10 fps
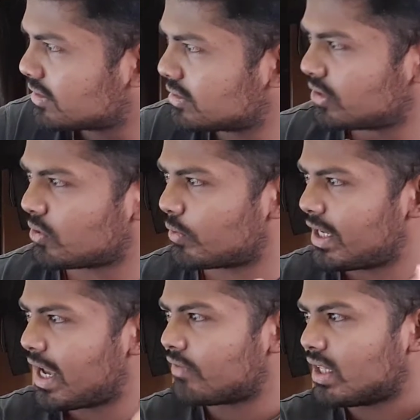you know, he
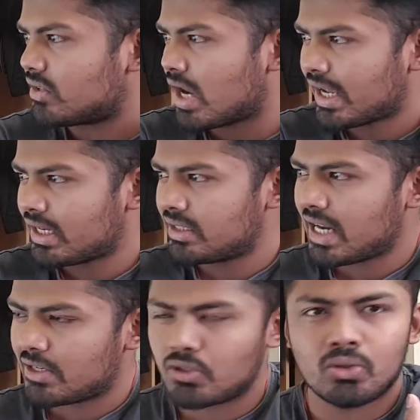had the dragon
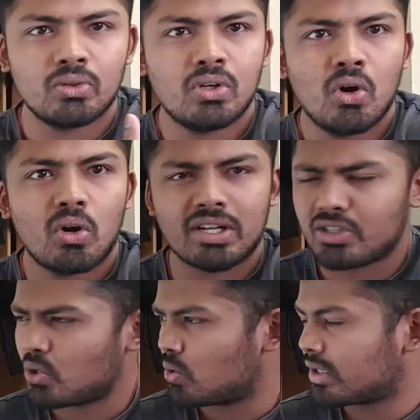tattoo on his
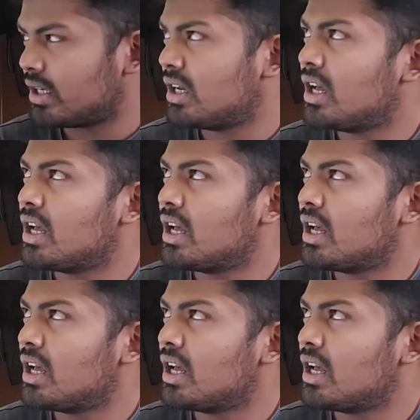shoulder.